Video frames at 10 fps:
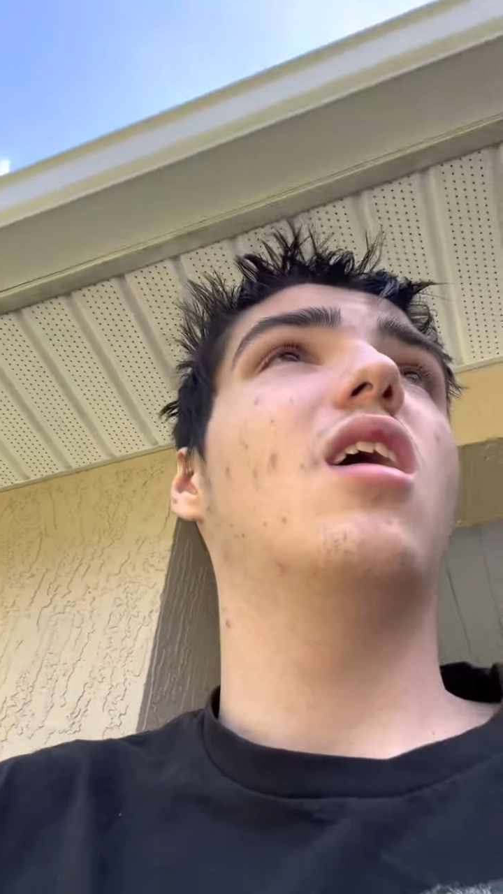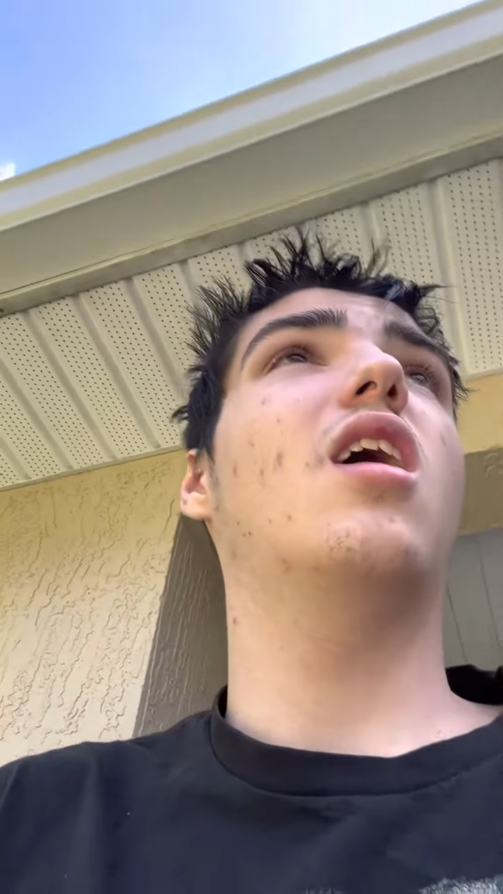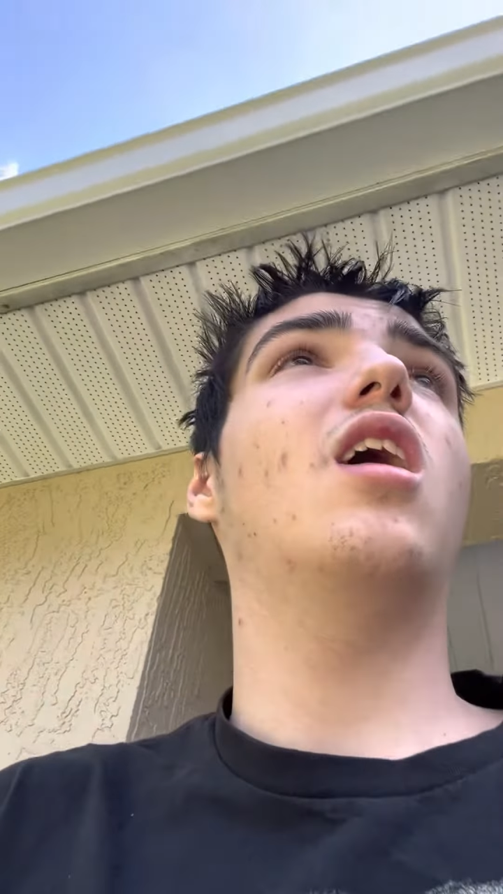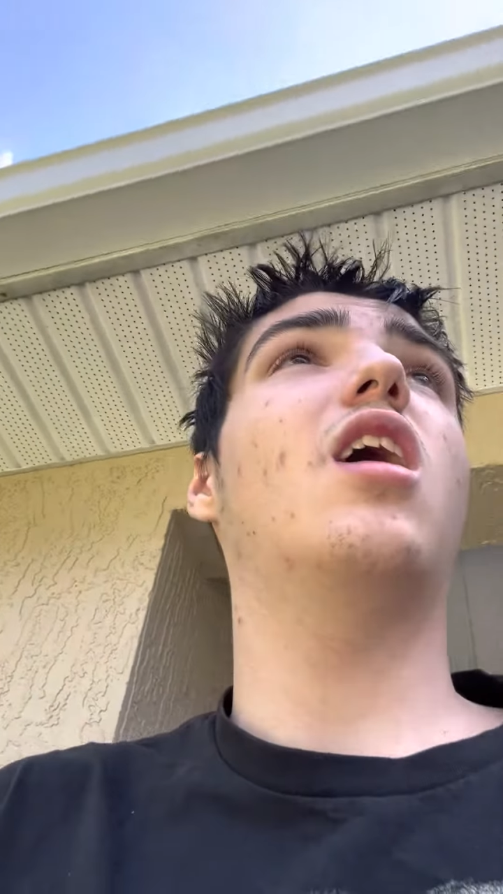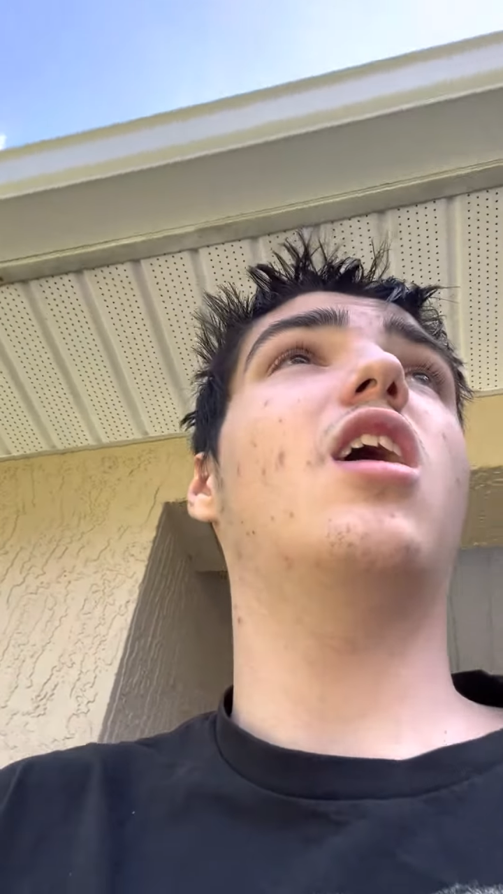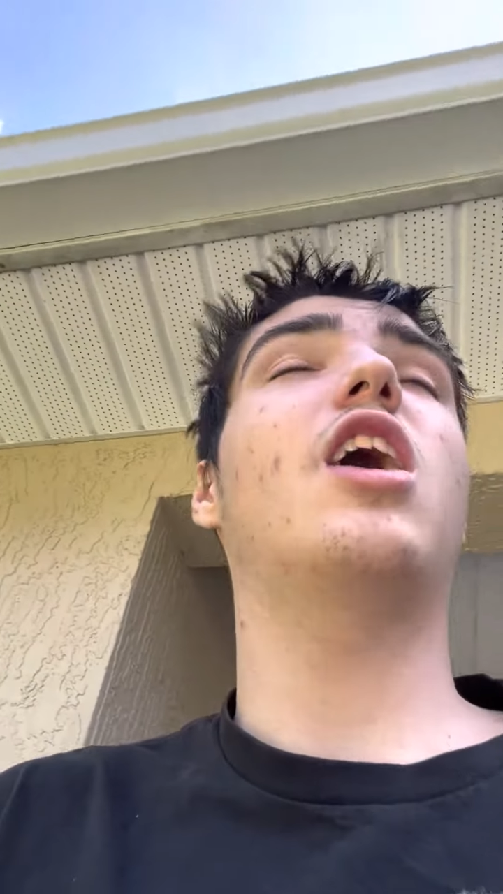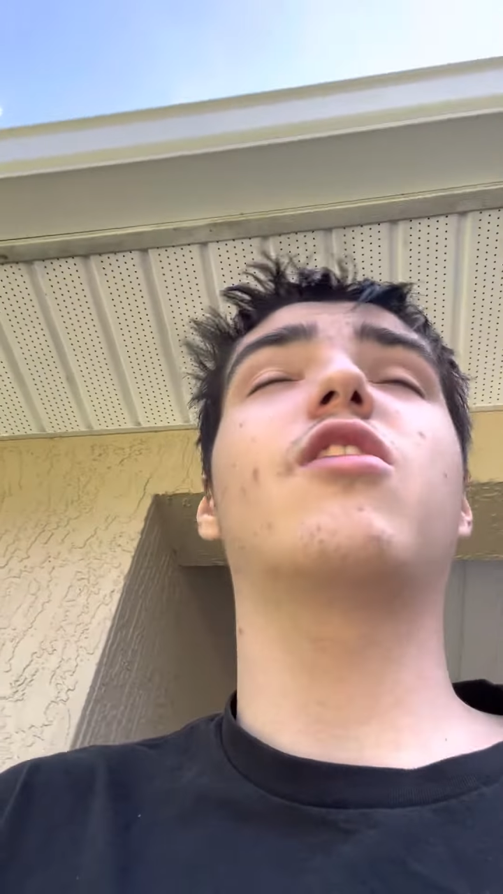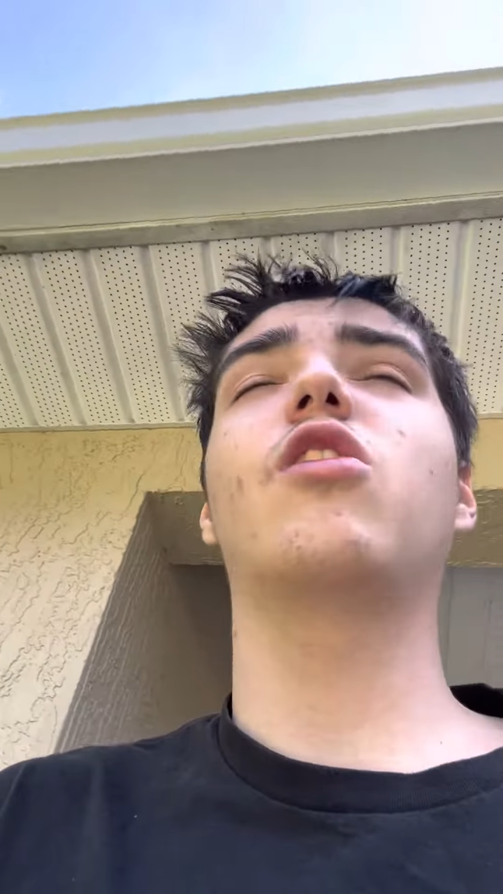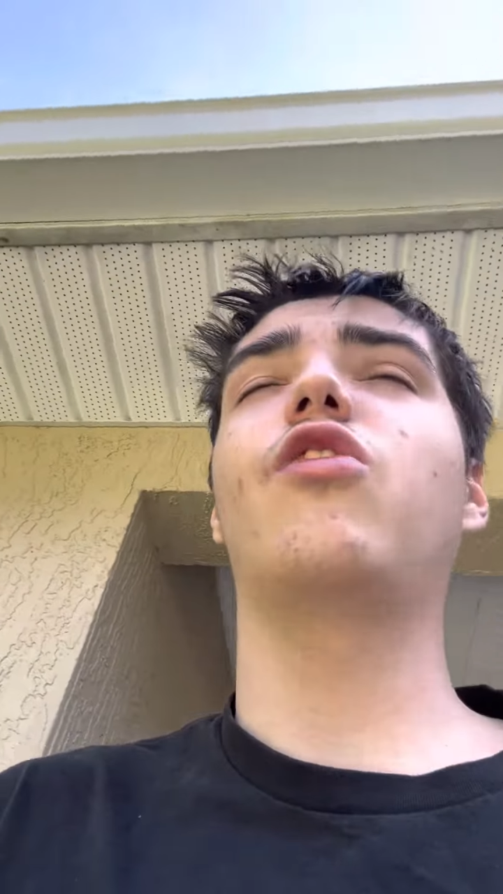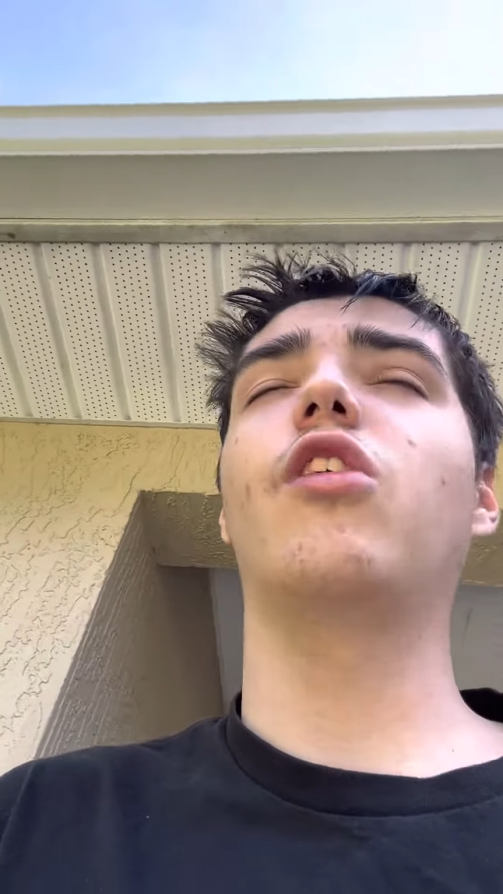Uh, I
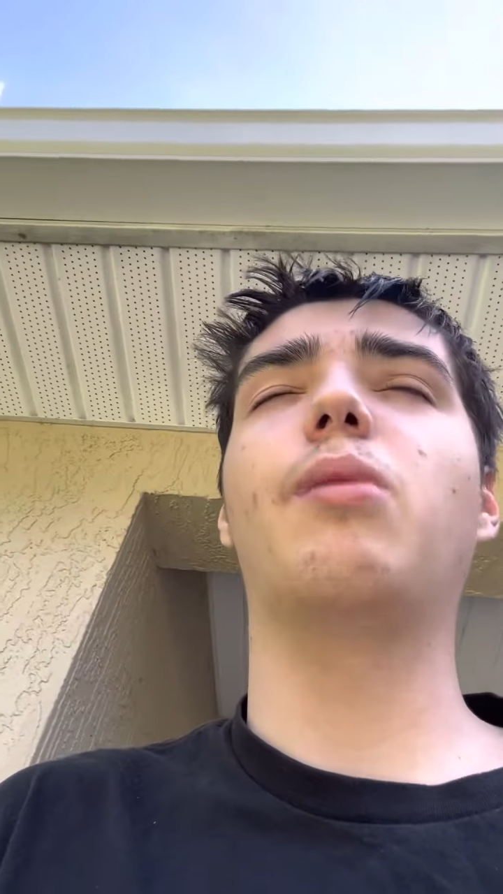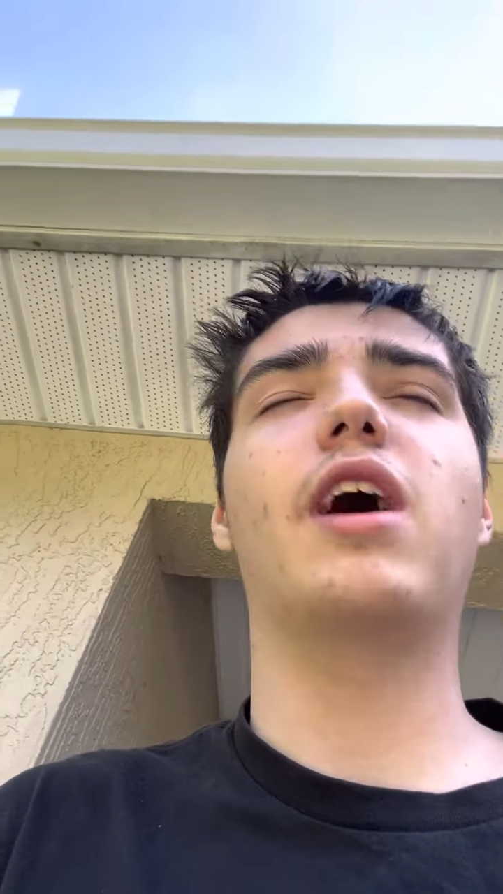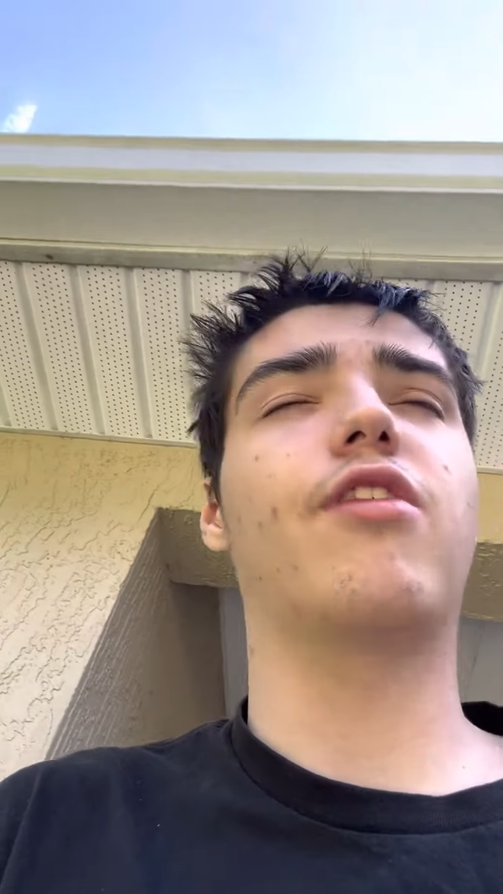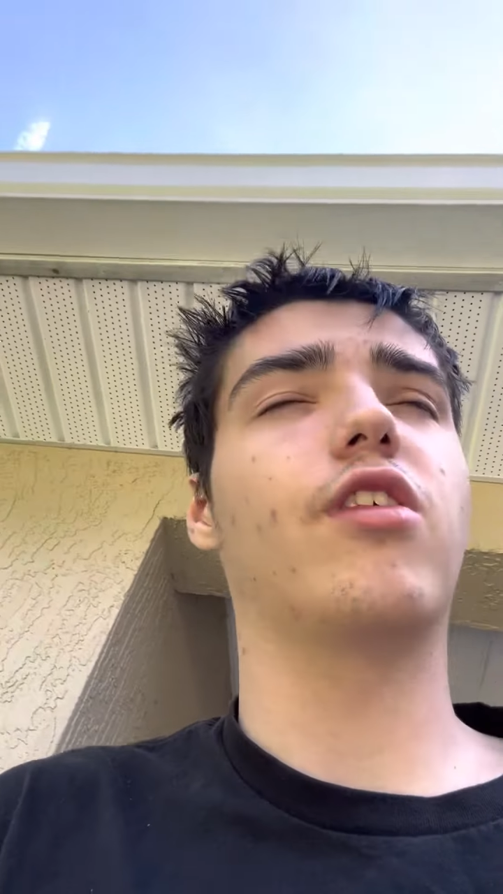do feel bad